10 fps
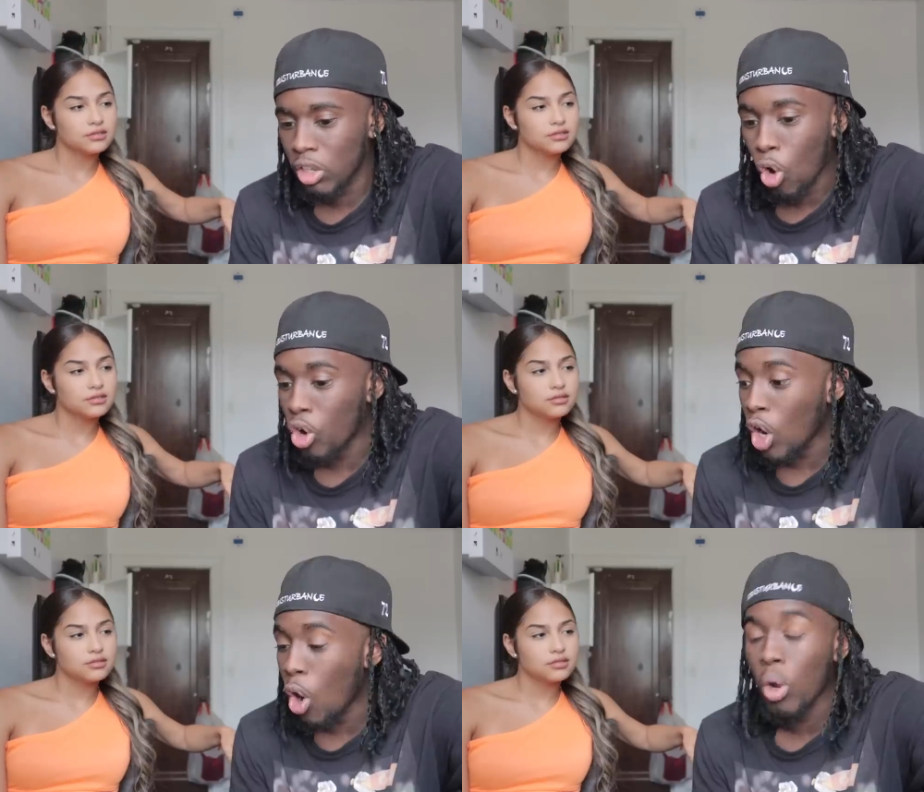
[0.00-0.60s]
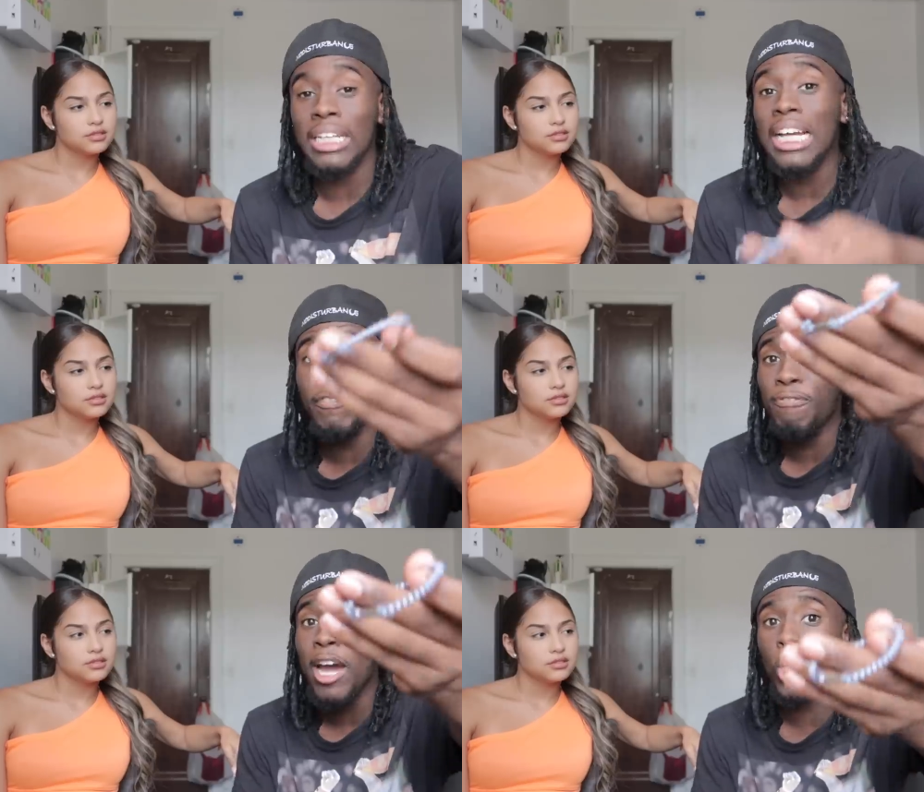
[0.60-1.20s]
Speaker 1: or oh, no? Because
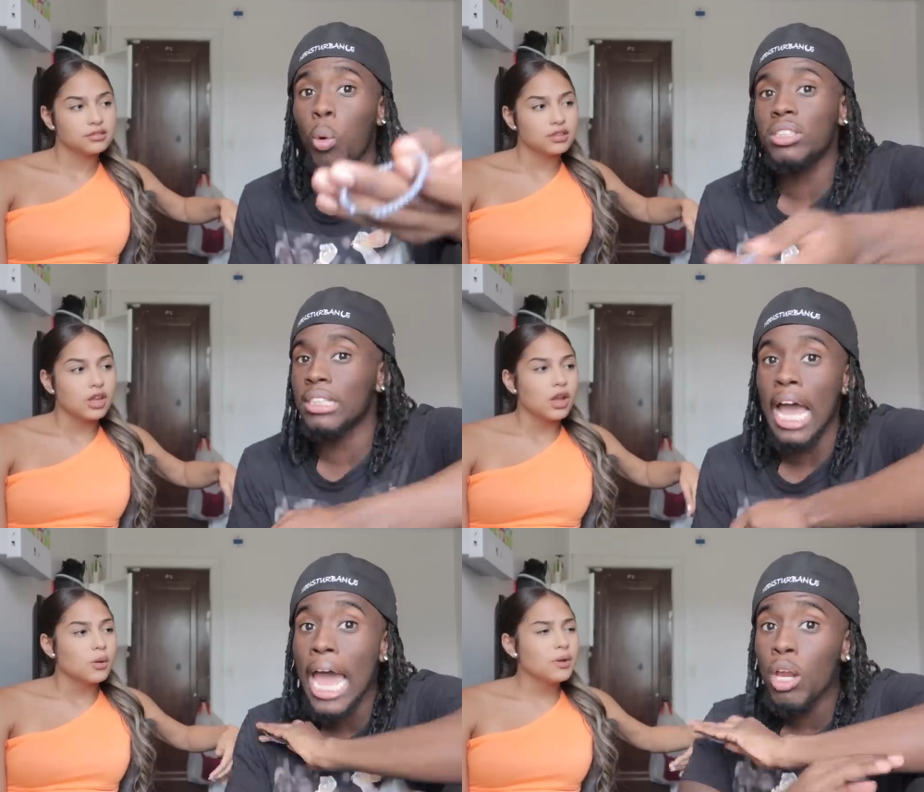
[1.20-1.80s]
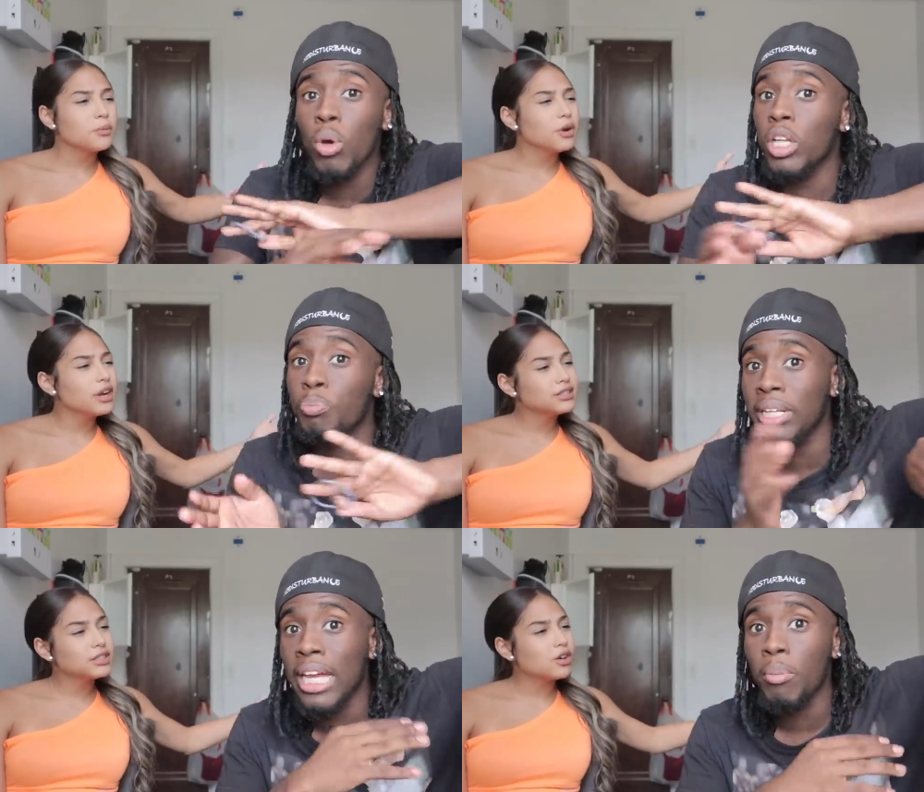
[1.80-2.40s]
that's the final question. I didn't want
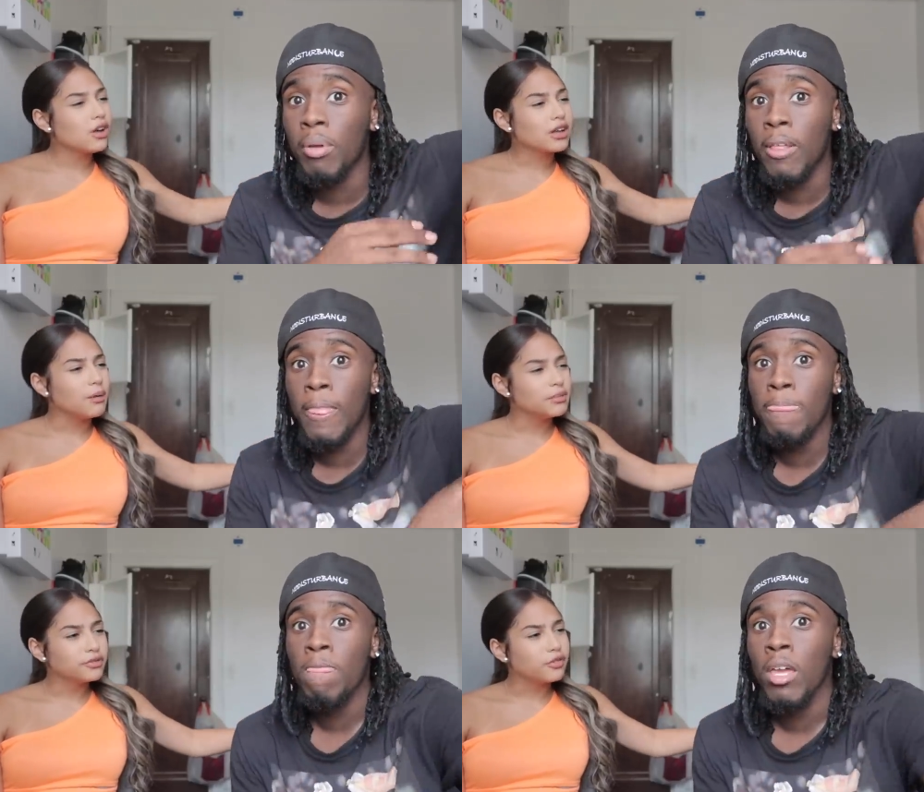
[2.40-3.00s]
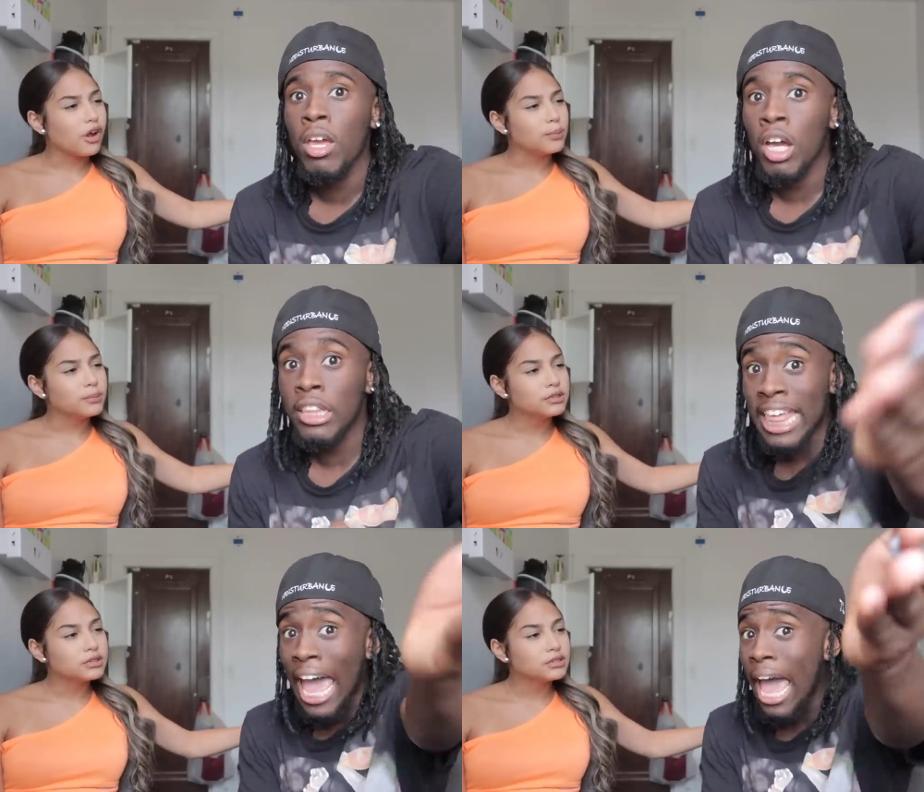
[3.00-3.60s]
to bring that up. Where is this all coming
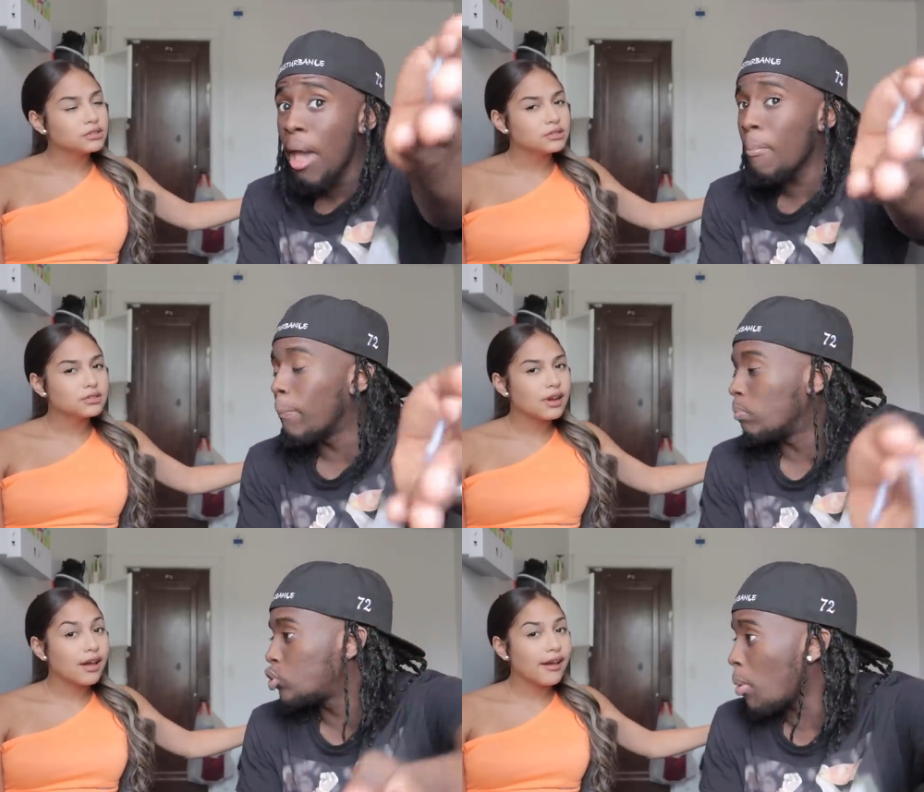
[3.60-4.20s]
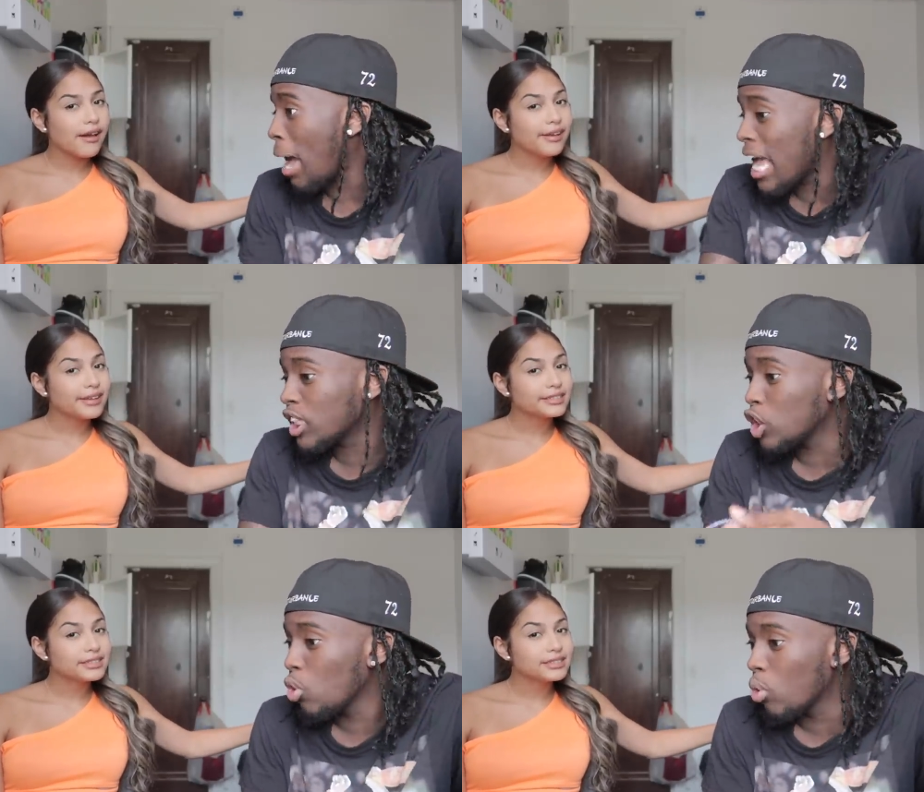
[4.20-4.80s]
from? Them. So I'm
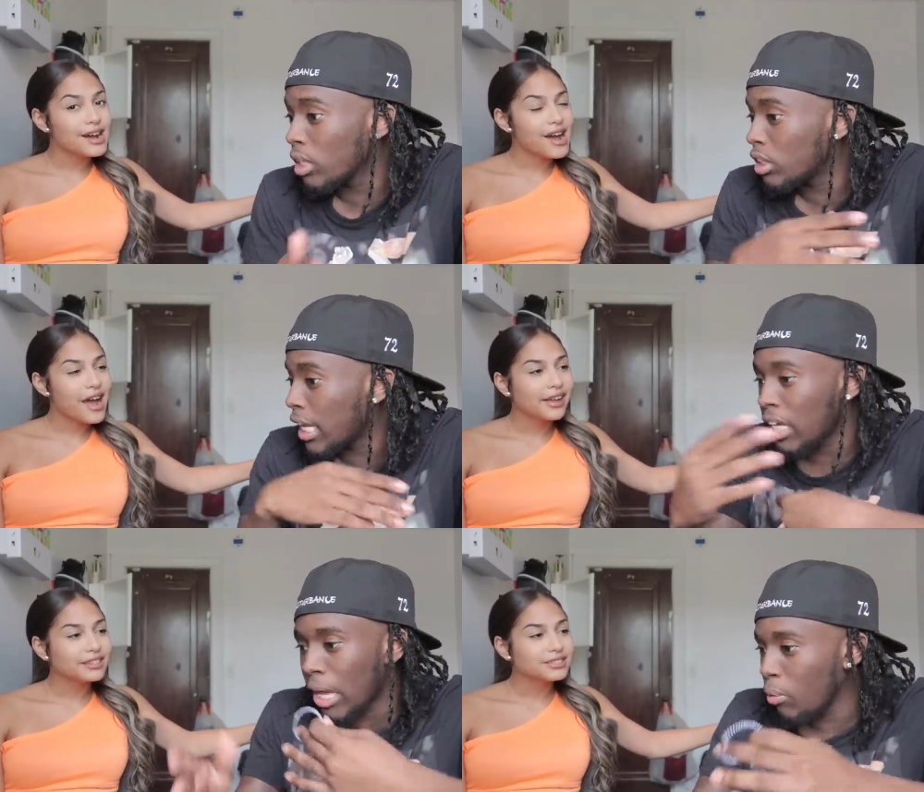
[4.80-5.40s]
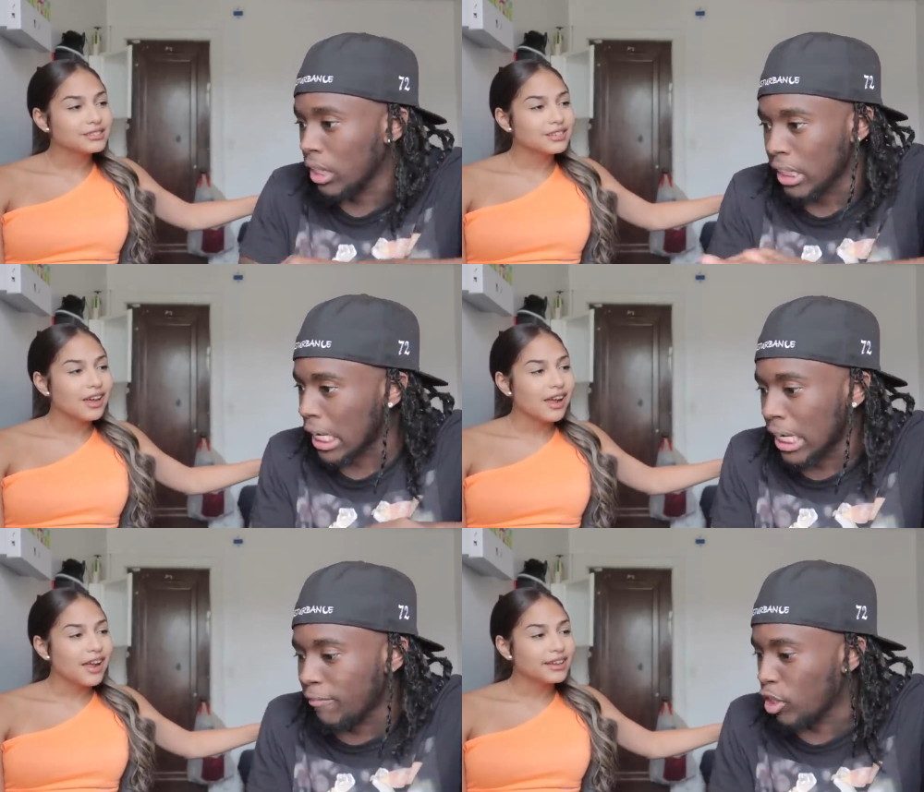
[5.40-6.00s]
asking you. We could
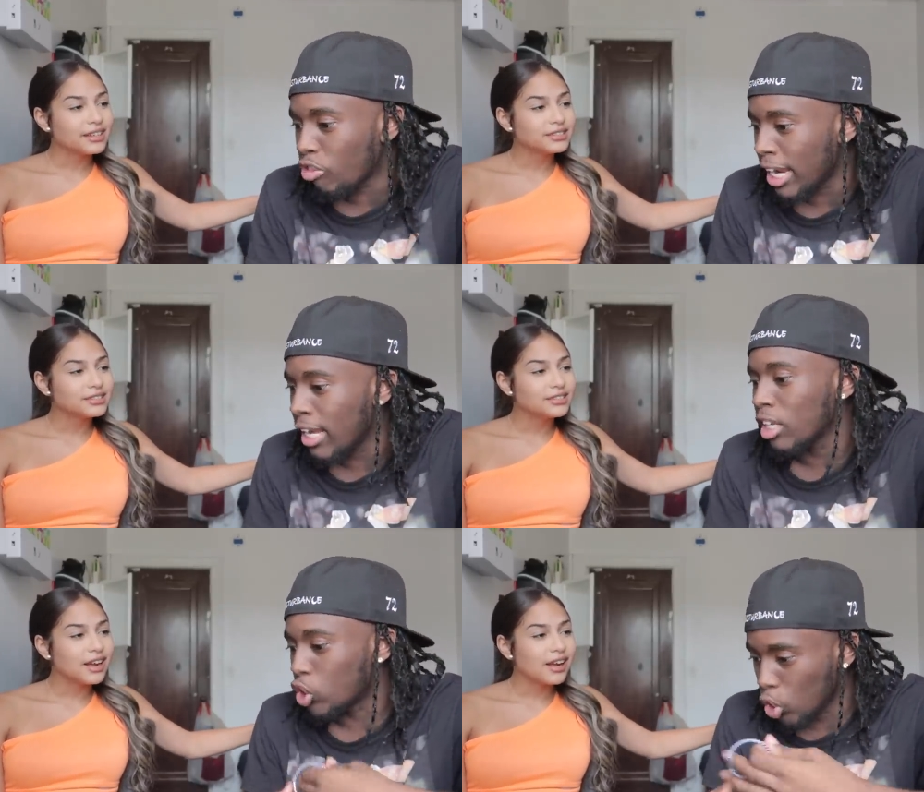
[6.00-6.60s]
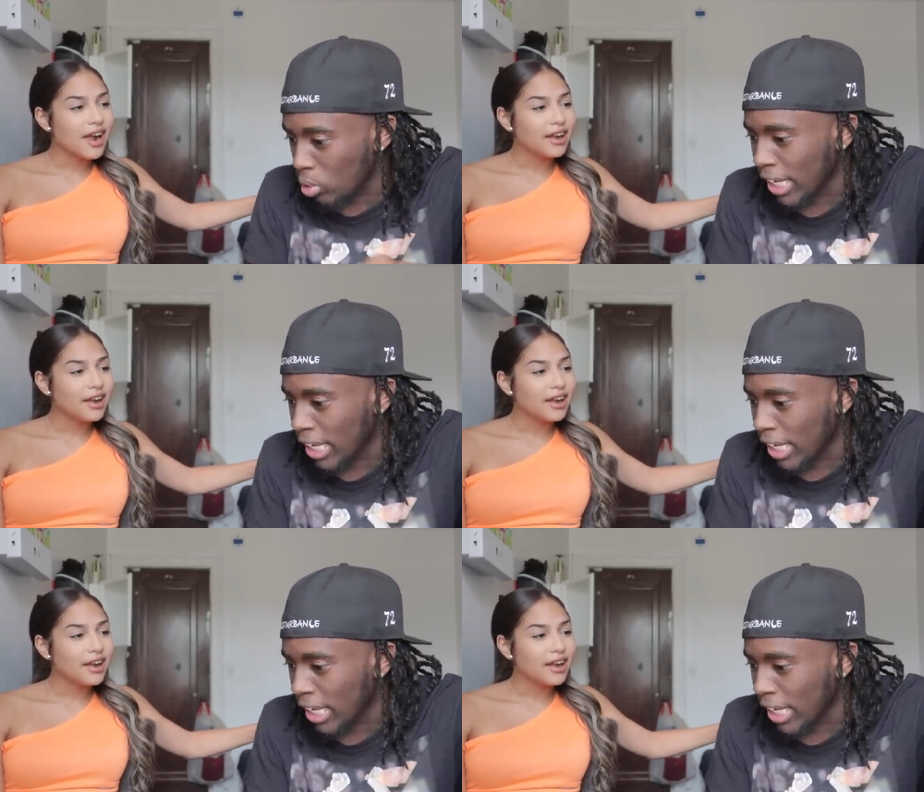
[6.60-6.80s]
just end the video right here. Do you